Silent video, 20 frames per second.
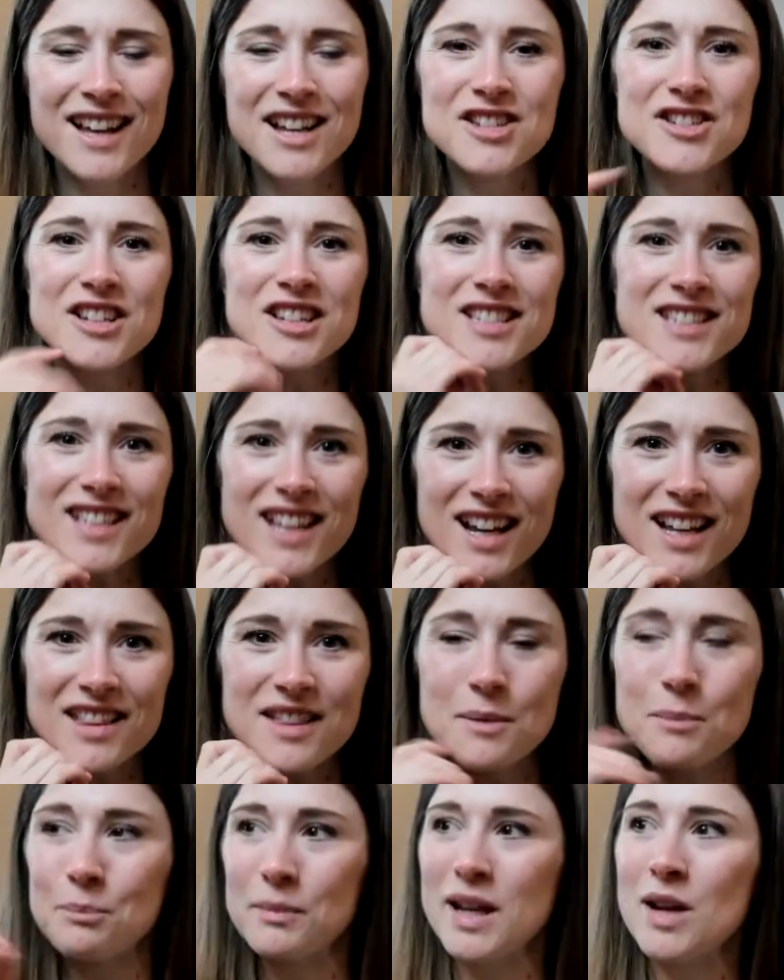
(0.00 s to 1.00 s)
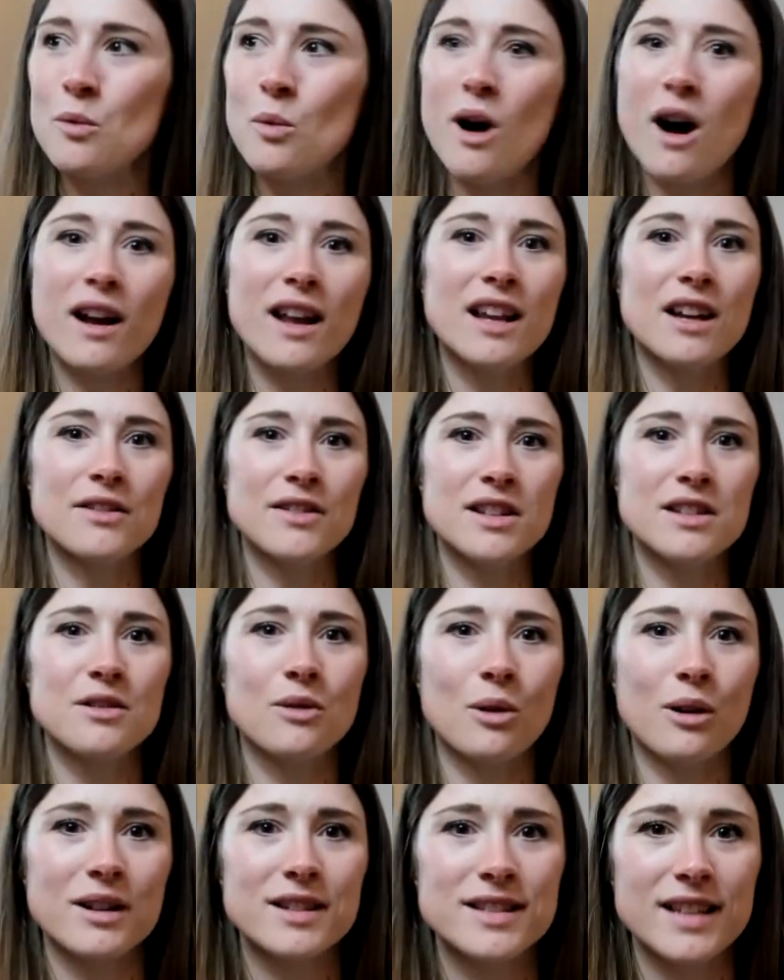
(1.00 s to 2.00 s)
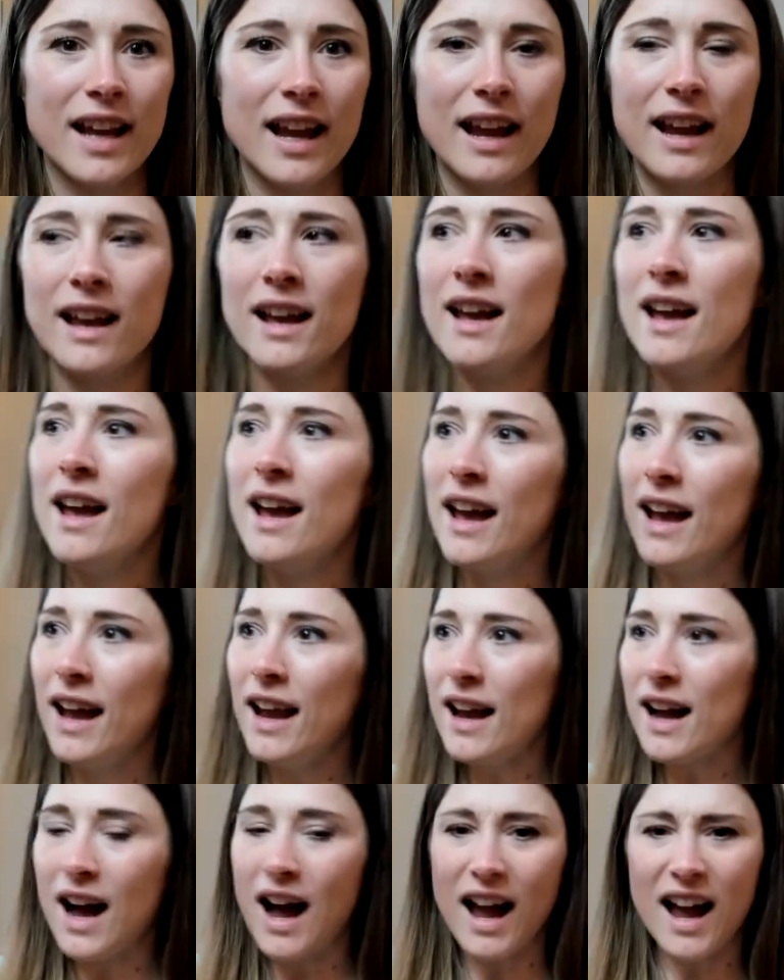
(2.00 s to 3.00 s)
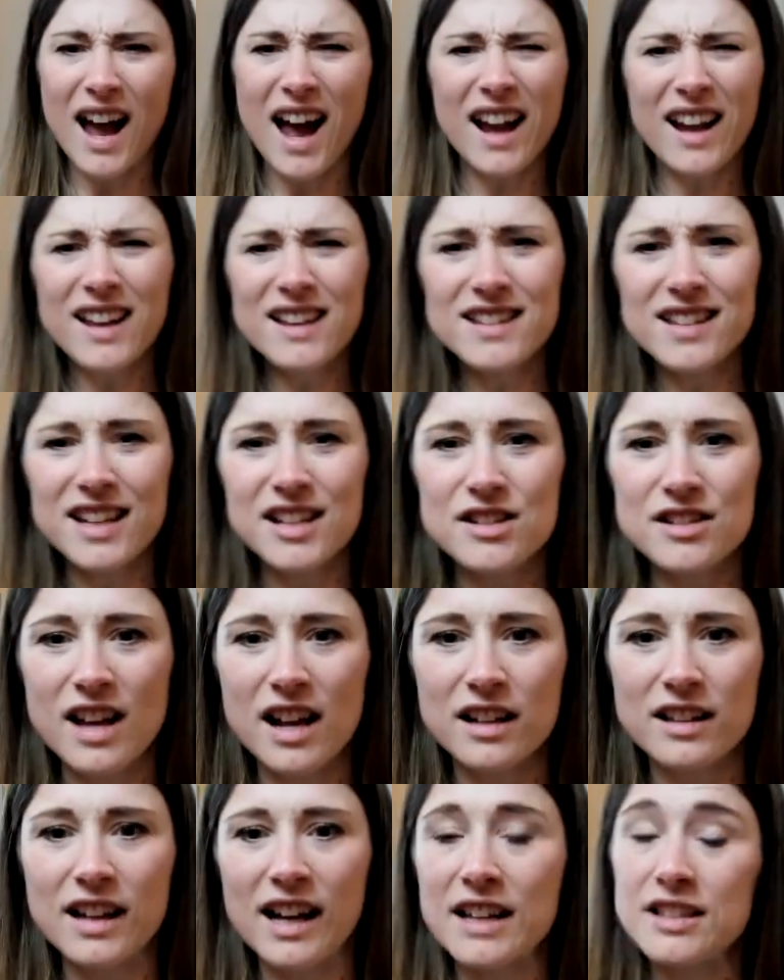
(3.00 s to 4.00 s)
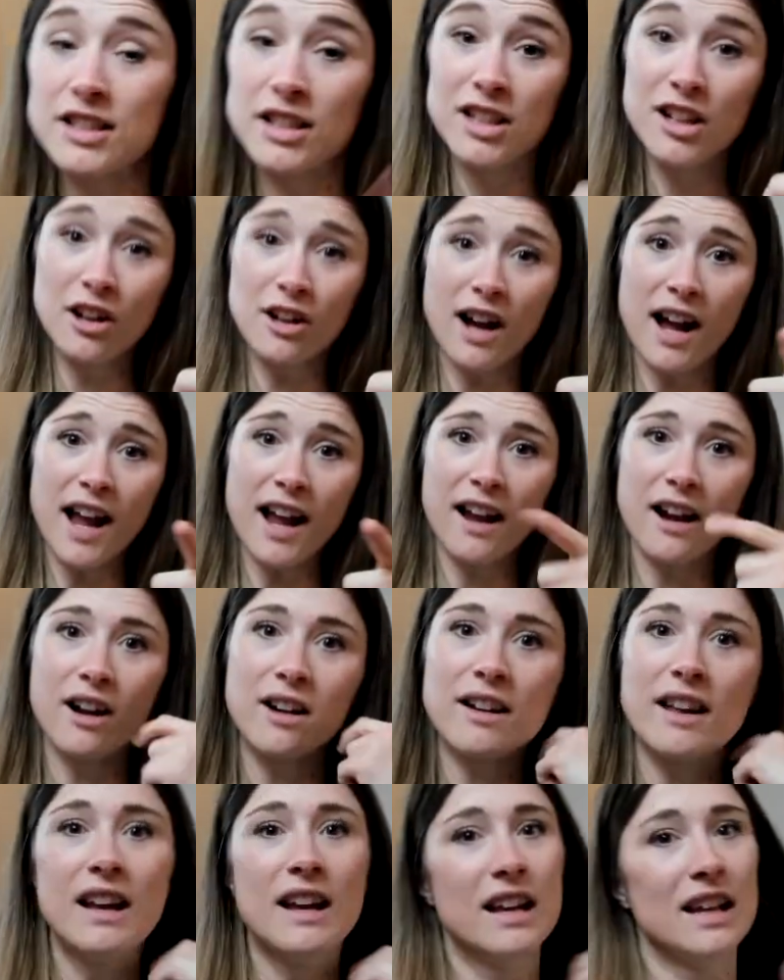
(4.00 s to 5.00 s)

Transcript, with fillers: Just like me walking out the door saying, "Hey, I, I can teach that class. You're hired."